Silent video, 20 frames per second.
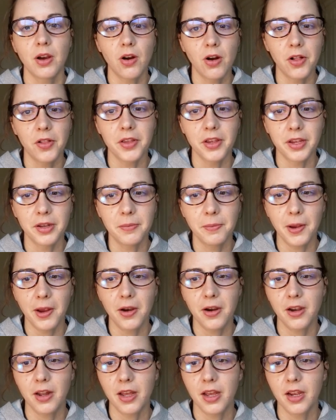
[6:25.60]
all in
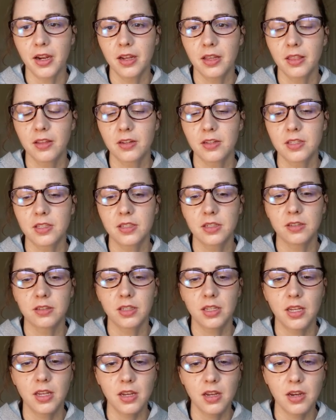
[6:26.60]
Pear Deck. They're still
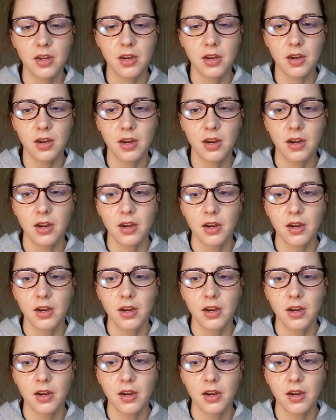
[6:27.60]
here.